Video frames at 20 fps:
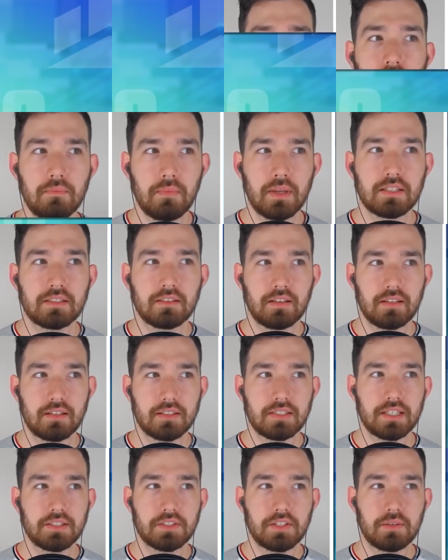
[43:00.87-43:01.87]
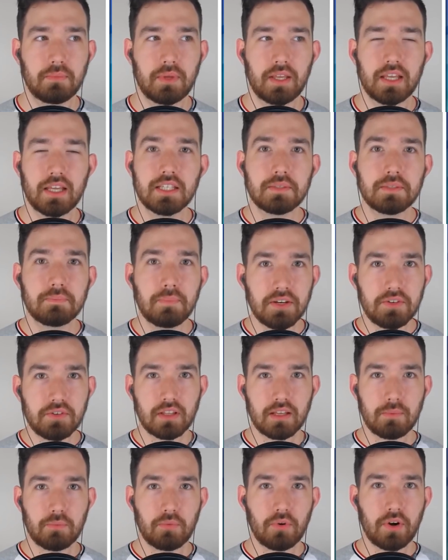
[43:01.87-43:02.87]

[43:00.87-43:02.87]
That makes a lot of sense to me, especially